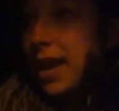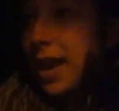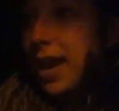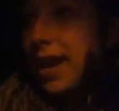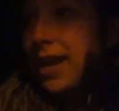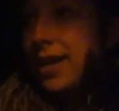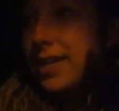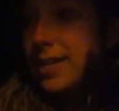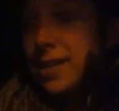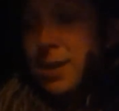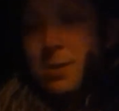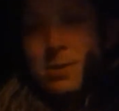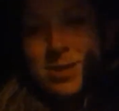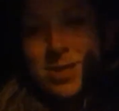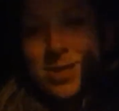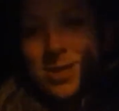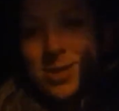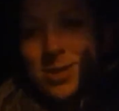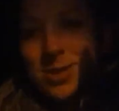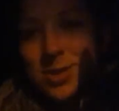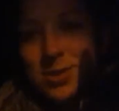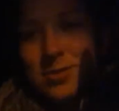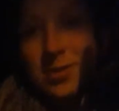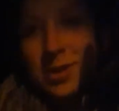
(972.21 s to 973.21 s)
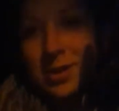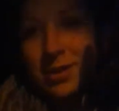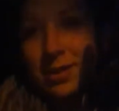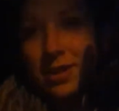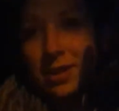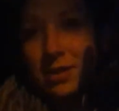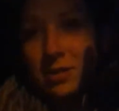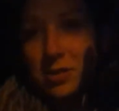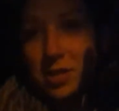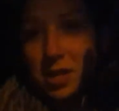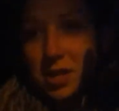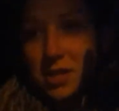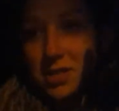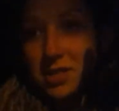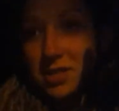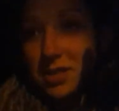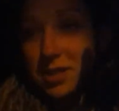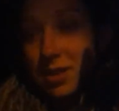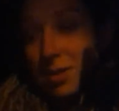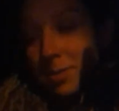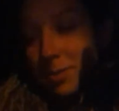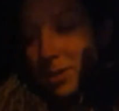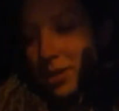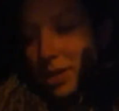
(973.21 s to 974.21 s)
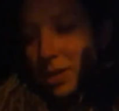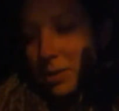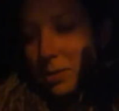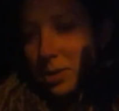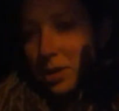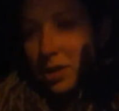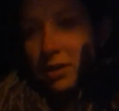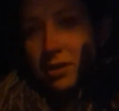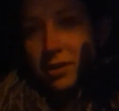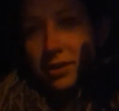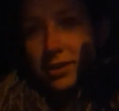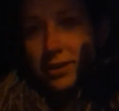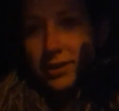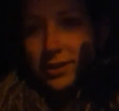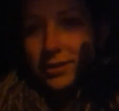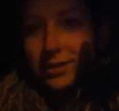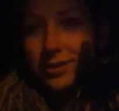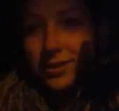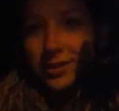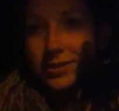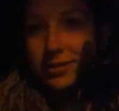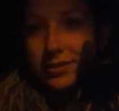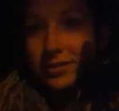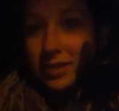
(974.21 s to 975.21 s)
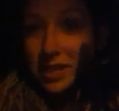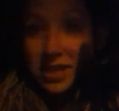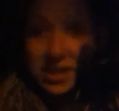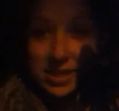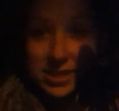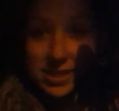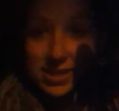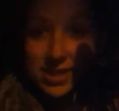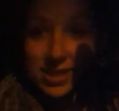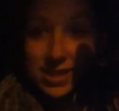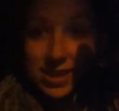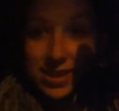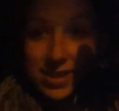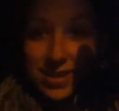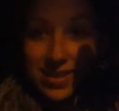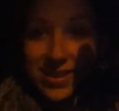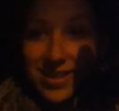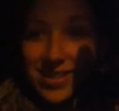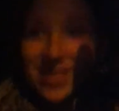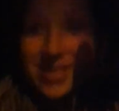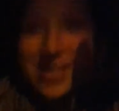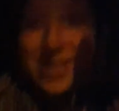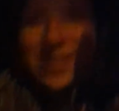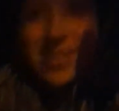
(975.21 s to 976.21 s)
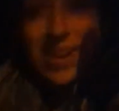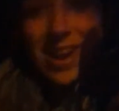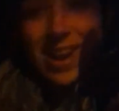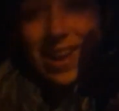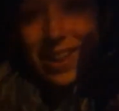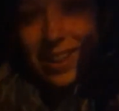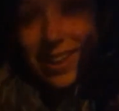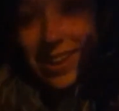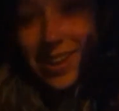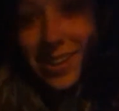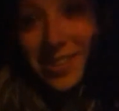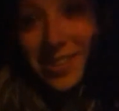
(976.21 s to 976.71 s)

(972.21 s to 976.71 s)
And I wasn't sure if you're allowed dogs in there, but I brought her in there and they didn't say nothing. So Haley